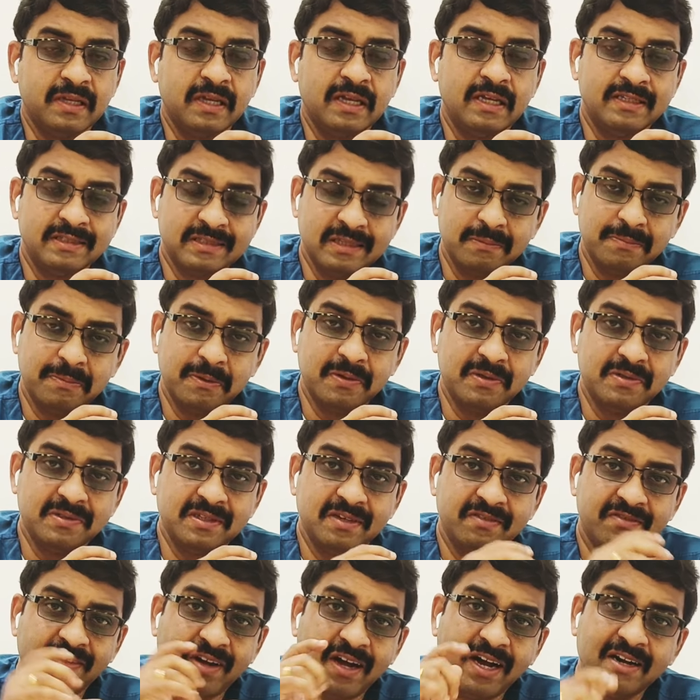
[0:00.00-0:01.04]
Suppose
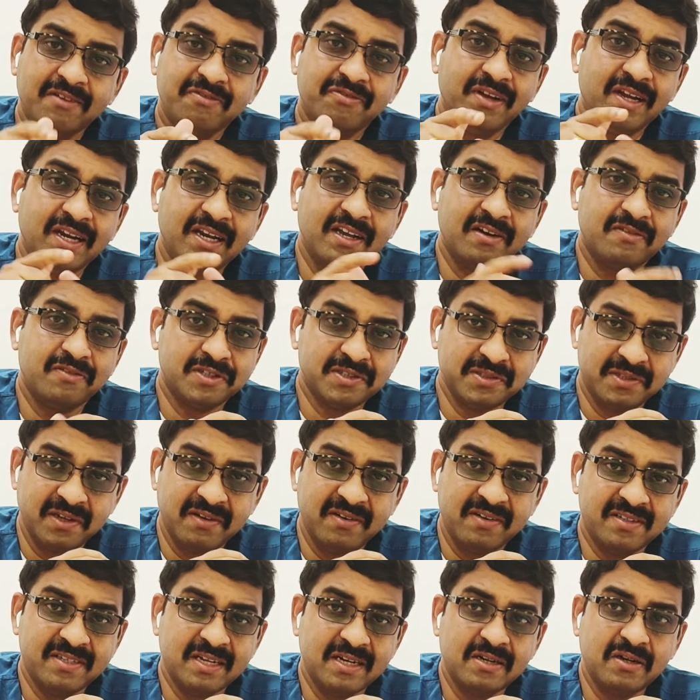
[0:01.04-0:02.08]
if heart failure was the
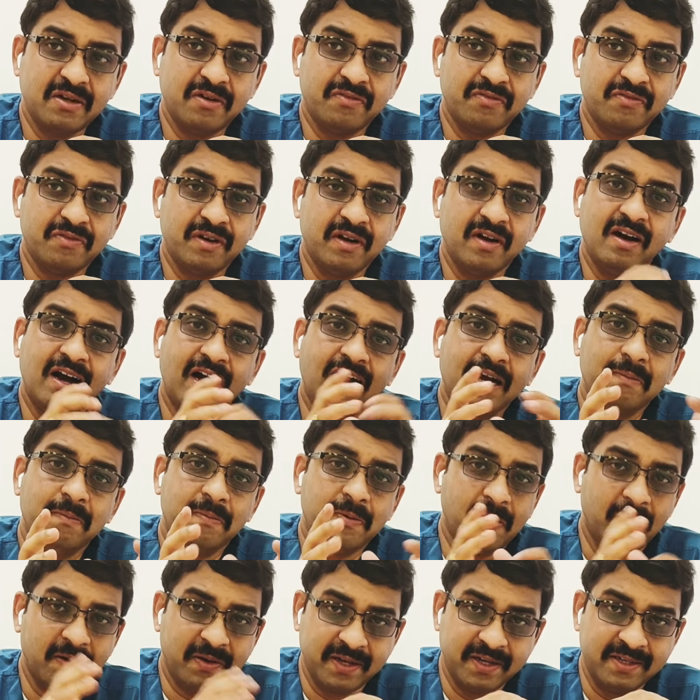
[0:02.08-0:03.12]
result of a heart
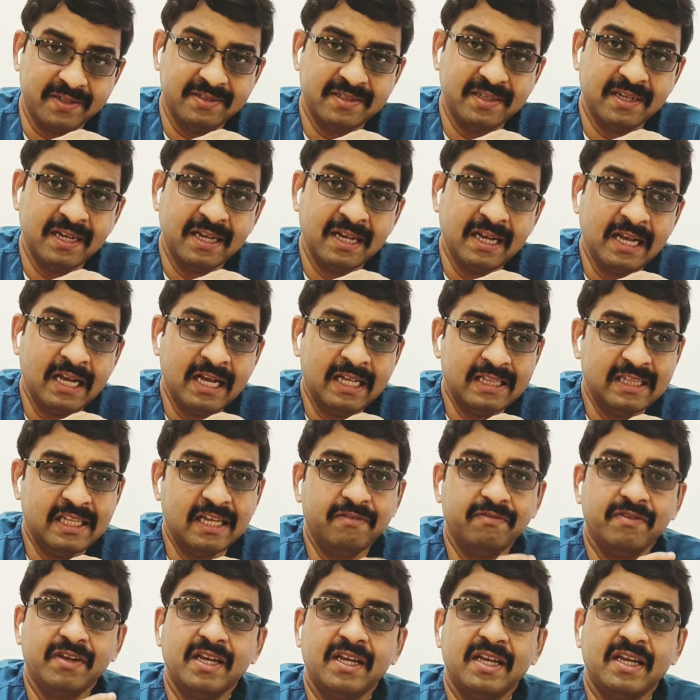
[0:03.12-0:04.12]
blockage, then we